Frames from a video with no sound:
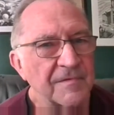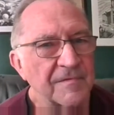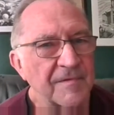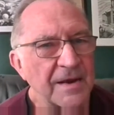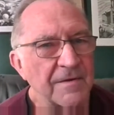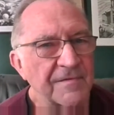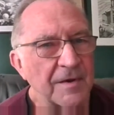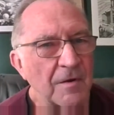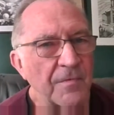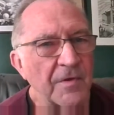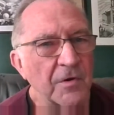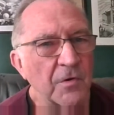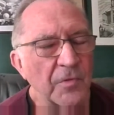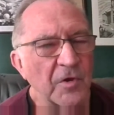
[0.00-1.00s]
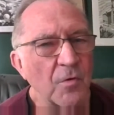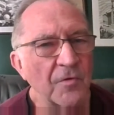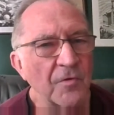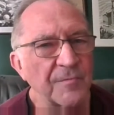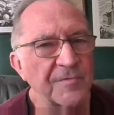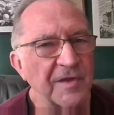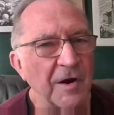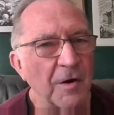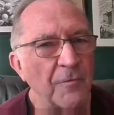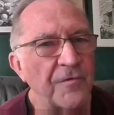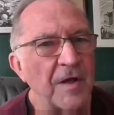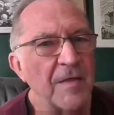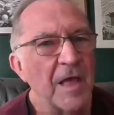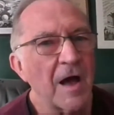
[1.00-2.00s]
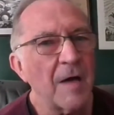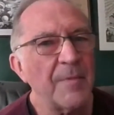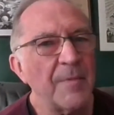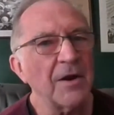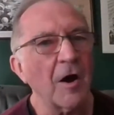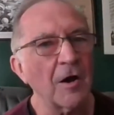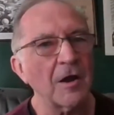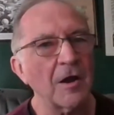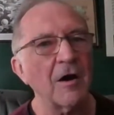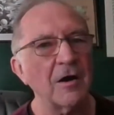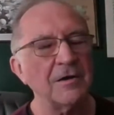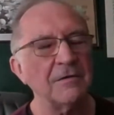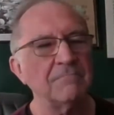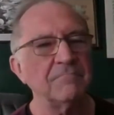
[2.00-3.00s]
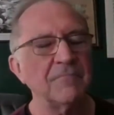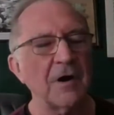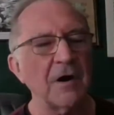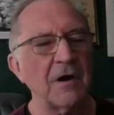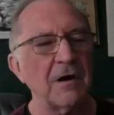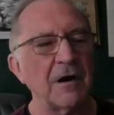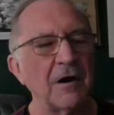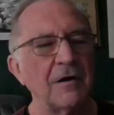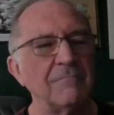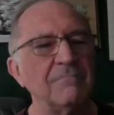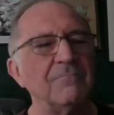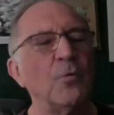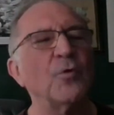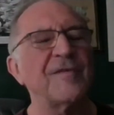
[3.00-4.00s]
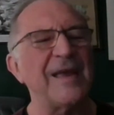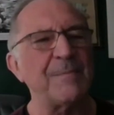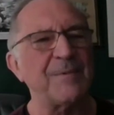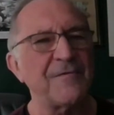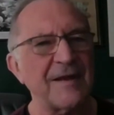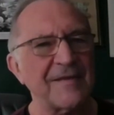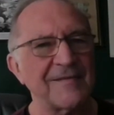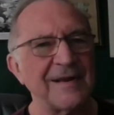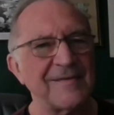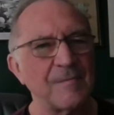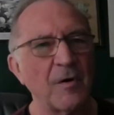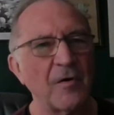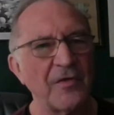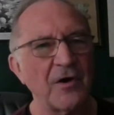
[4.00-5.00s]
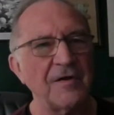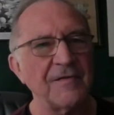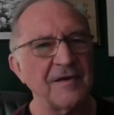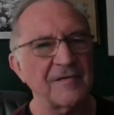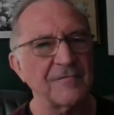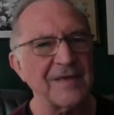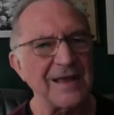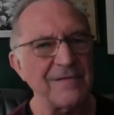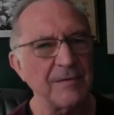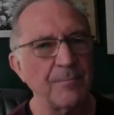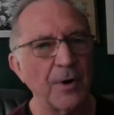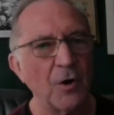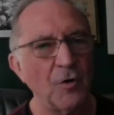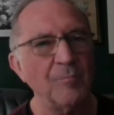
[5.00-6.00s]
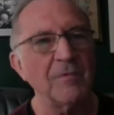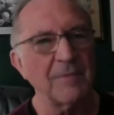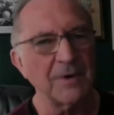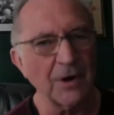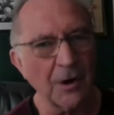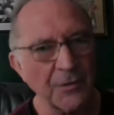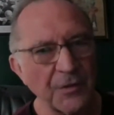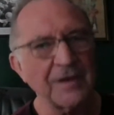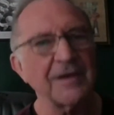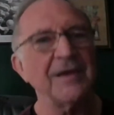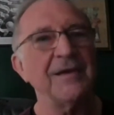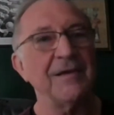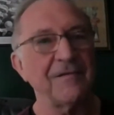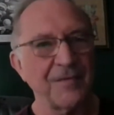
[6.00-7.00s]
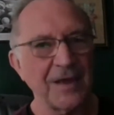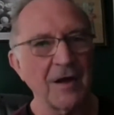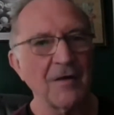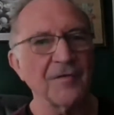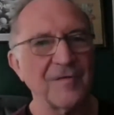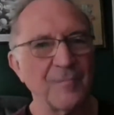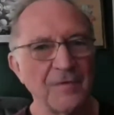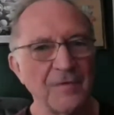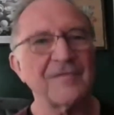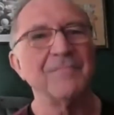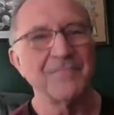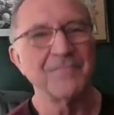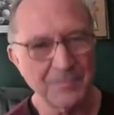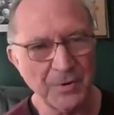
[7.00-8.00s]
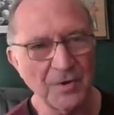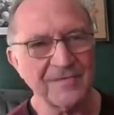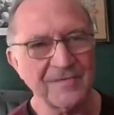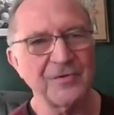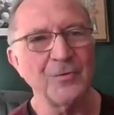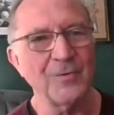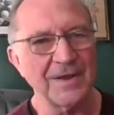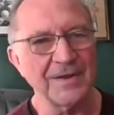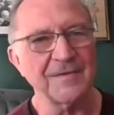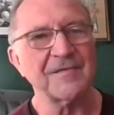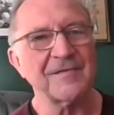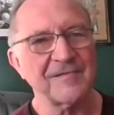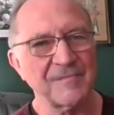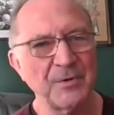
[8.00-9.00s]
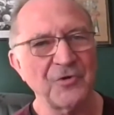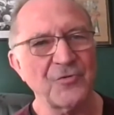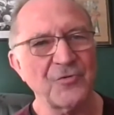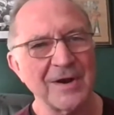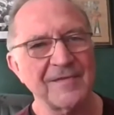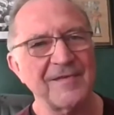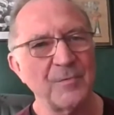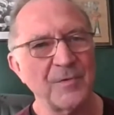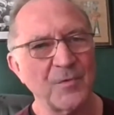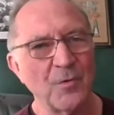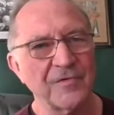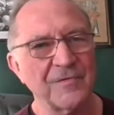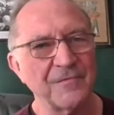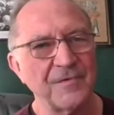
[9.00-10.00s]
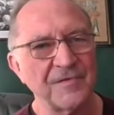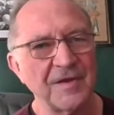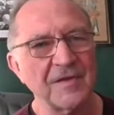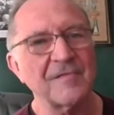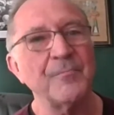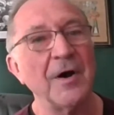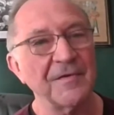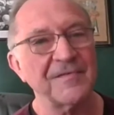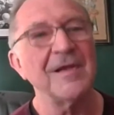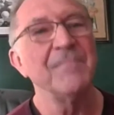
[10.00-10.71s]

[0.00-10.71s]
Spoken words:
The Quantum Self. I mean, I'm more deeply fascinated by the ideas of David Bohm, and I think he is the ultimate person who links spirituality with quantum physics. But